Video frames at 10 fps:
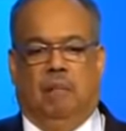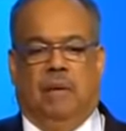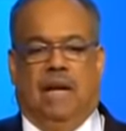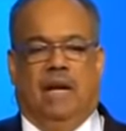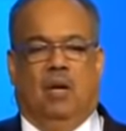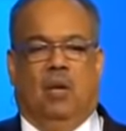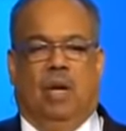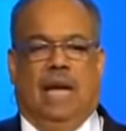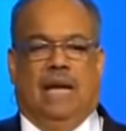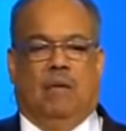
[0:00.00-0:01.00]
but I
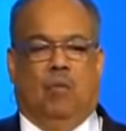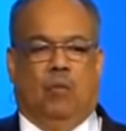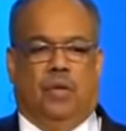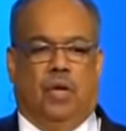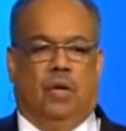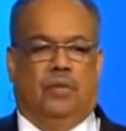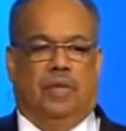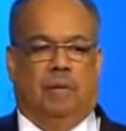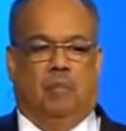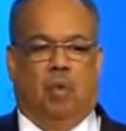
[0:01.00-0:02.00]
don't like the
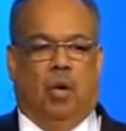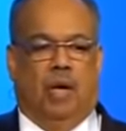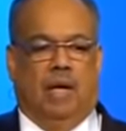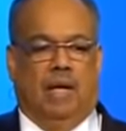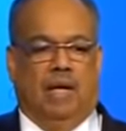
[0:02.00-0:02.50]
earth anymore.